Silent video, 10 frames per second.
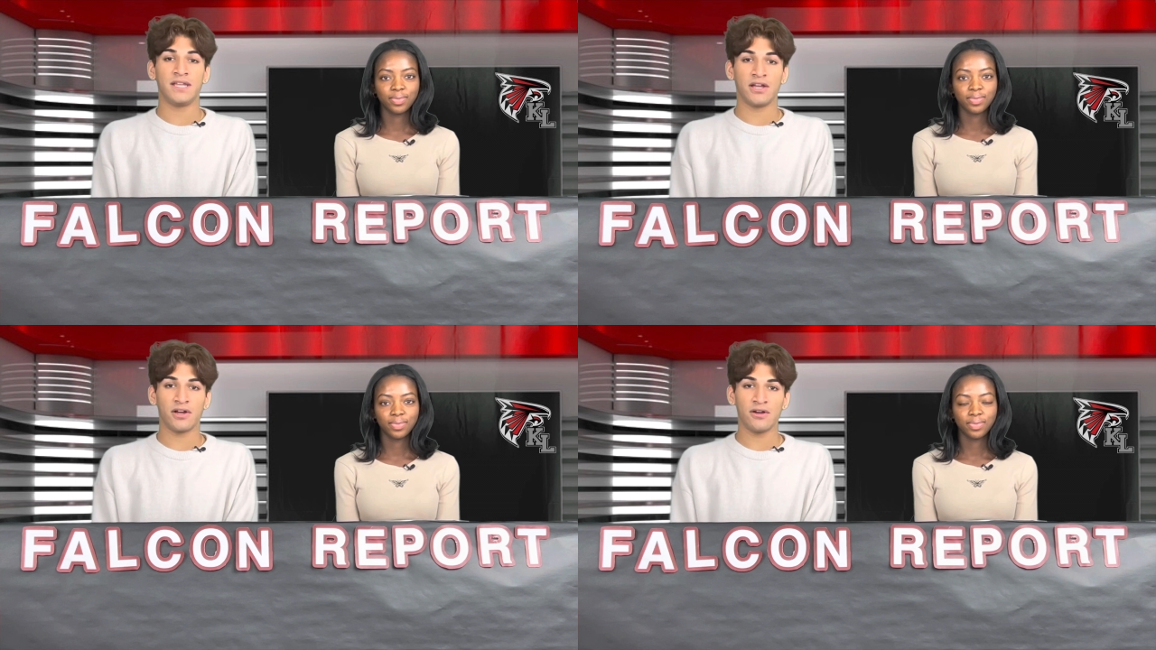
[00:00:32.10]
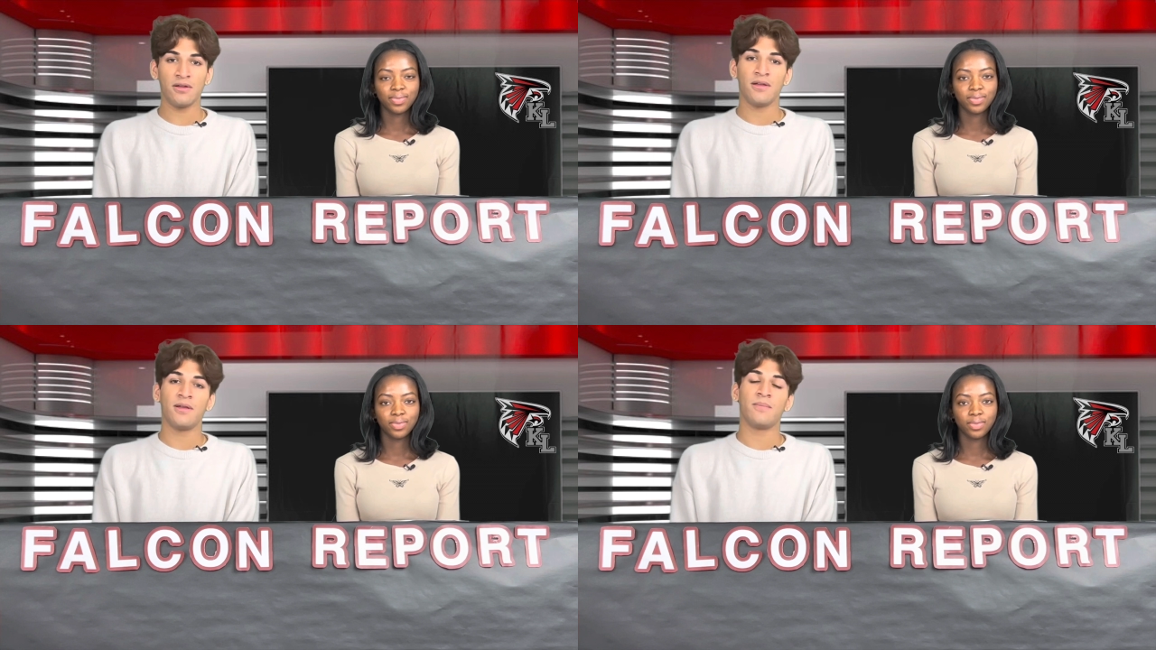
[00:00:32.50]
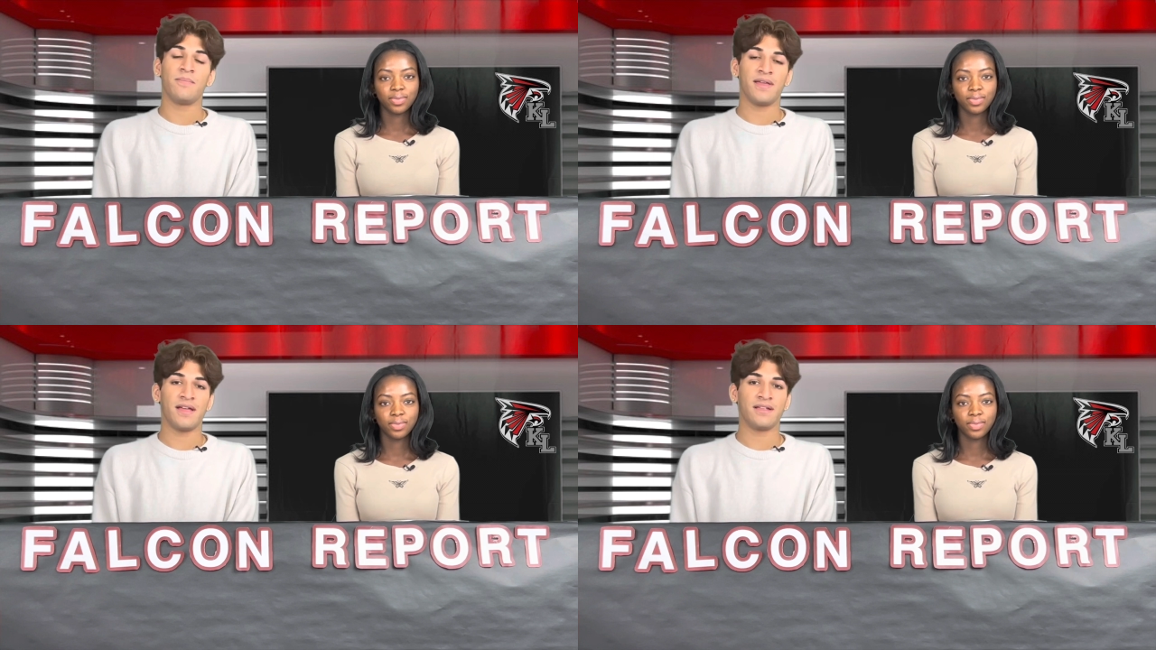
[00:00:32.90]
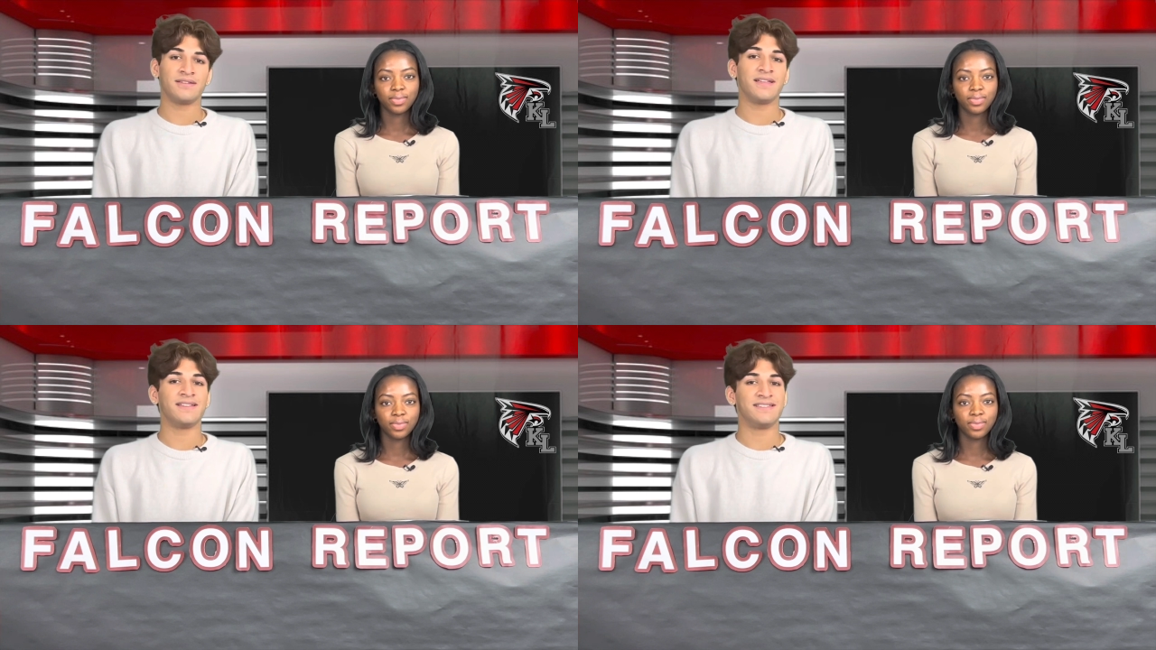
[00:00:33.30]
Speaker 1: cheer
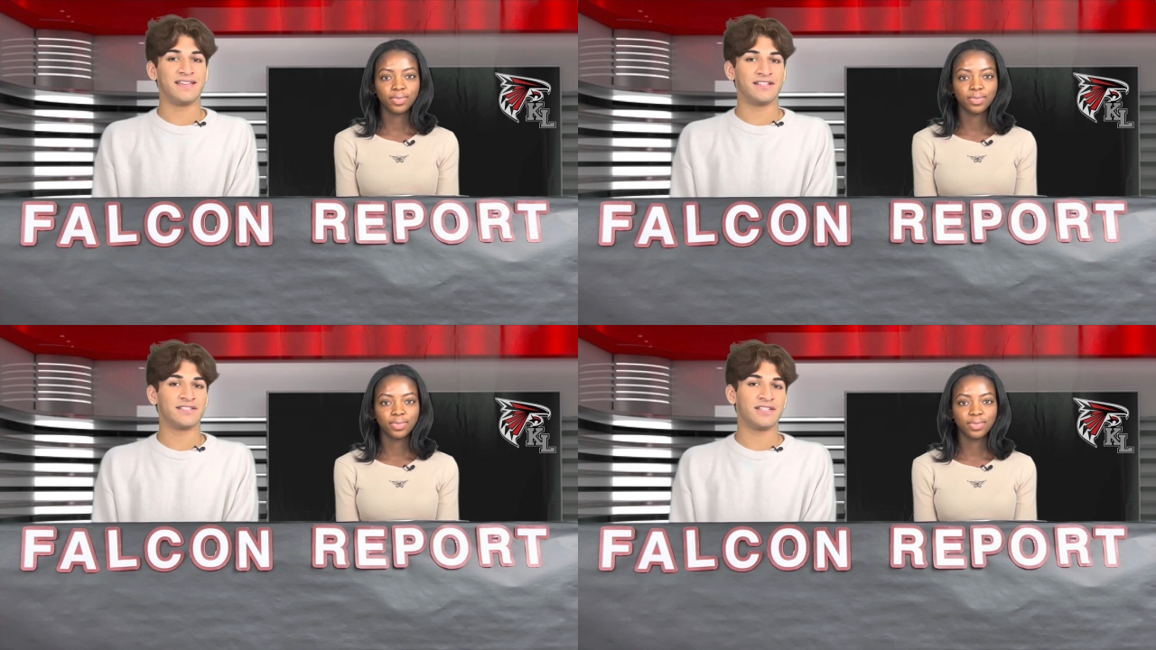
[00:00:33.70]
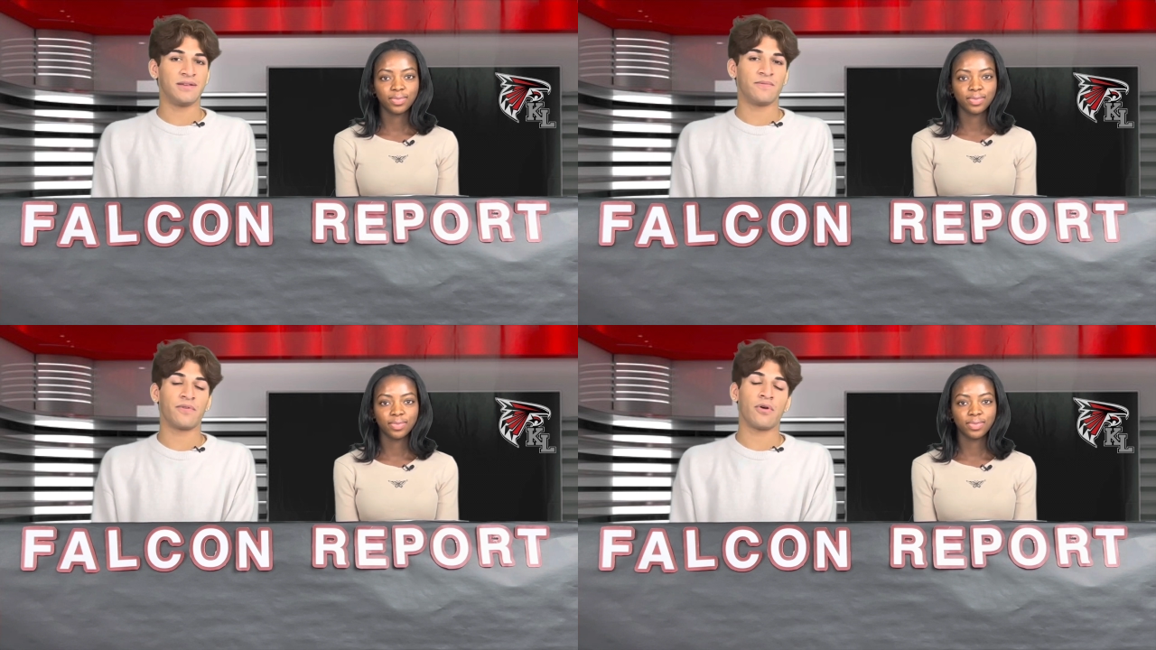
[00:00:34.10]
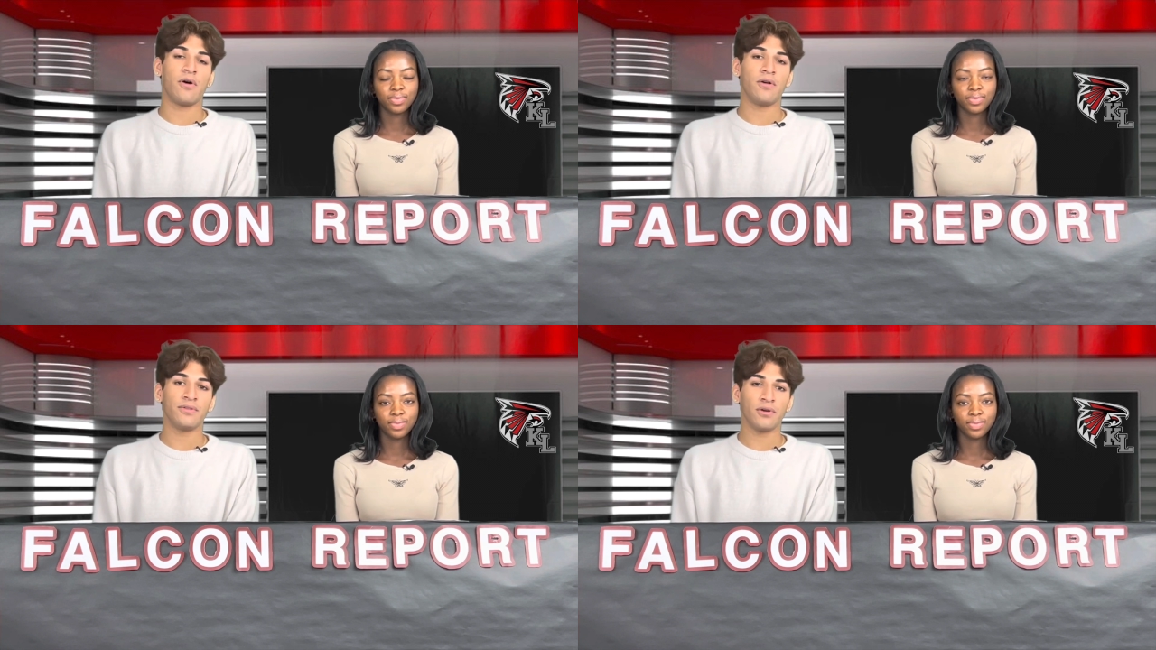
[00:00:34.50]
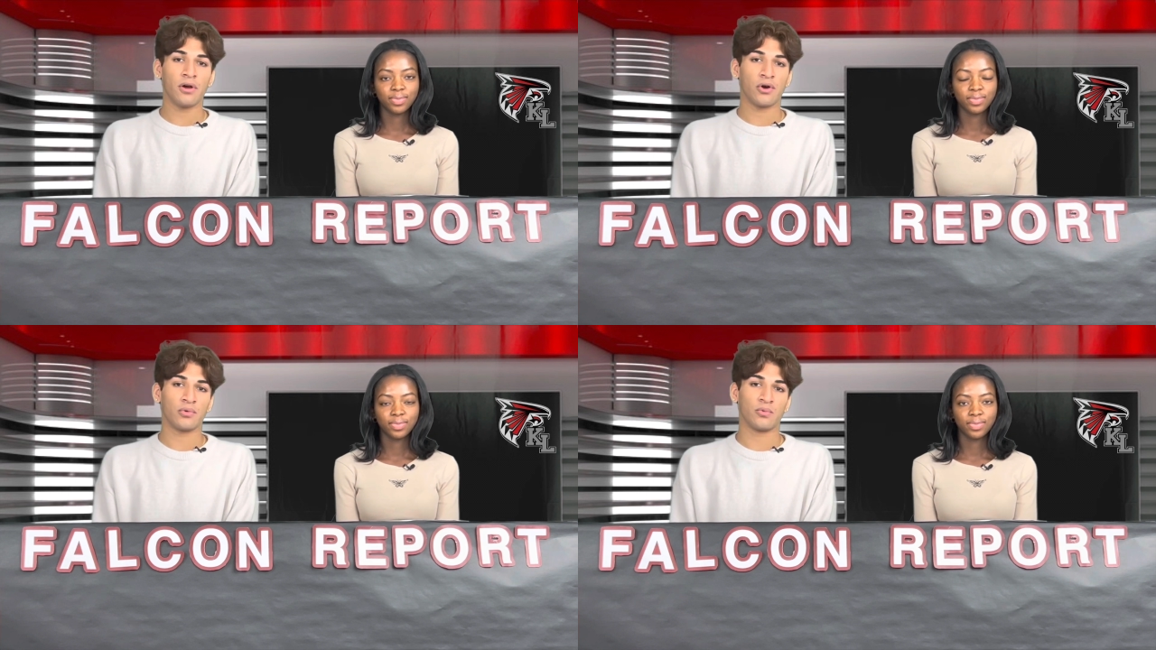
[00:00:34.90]
band, and dance team for all
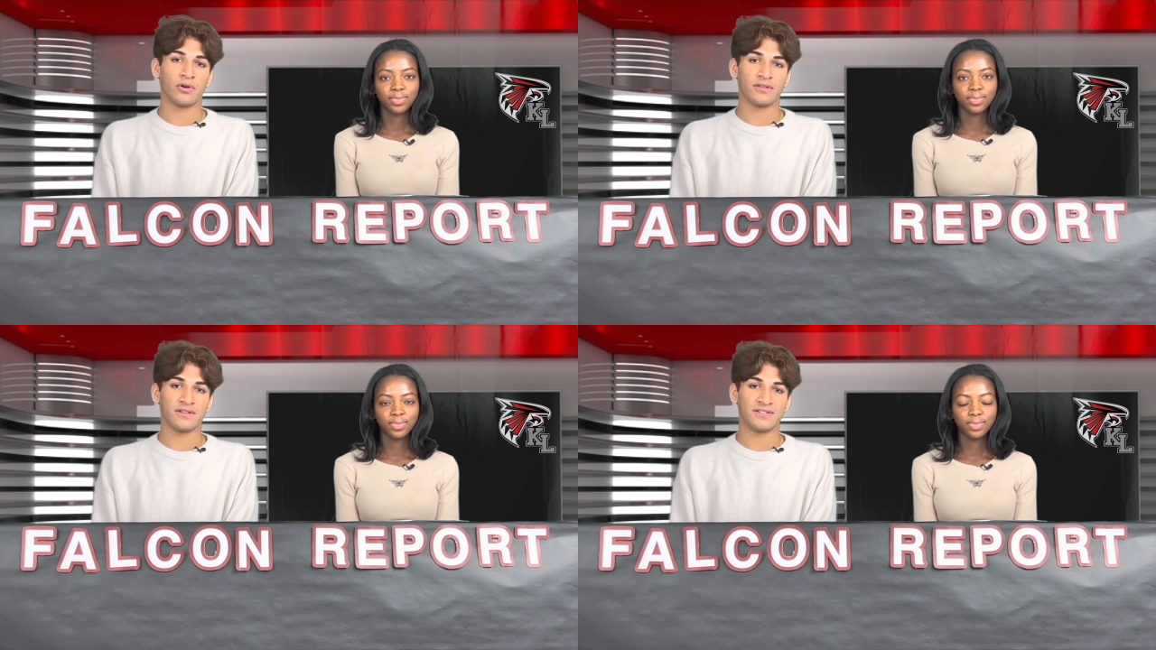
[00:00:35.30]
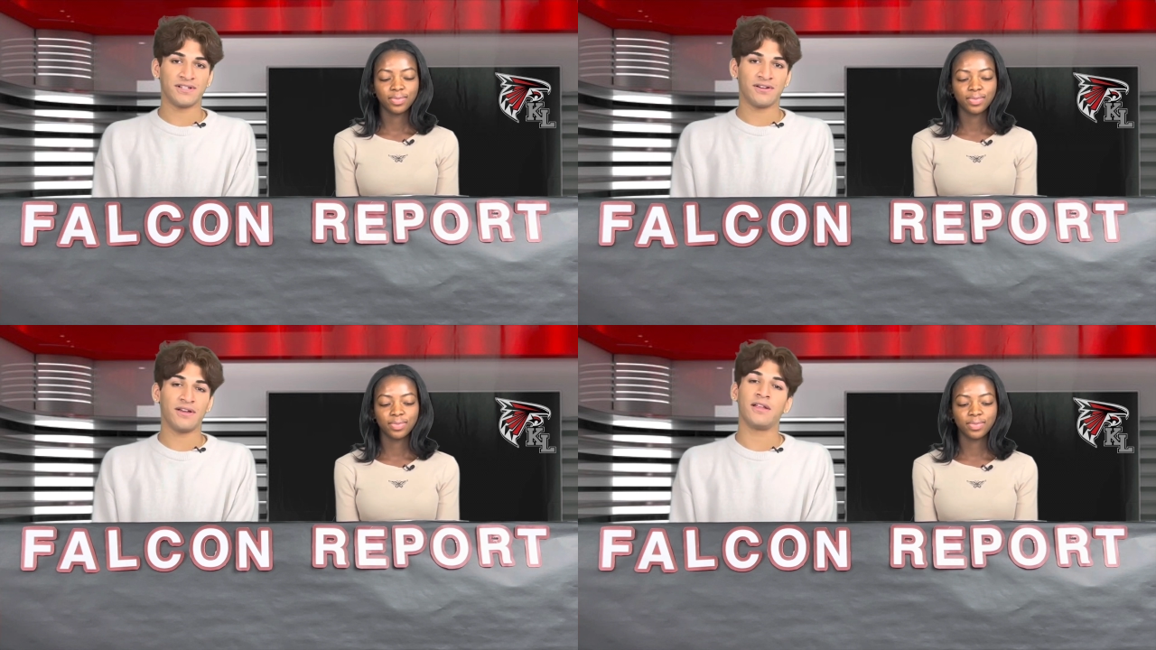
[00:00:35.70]
their hard work this year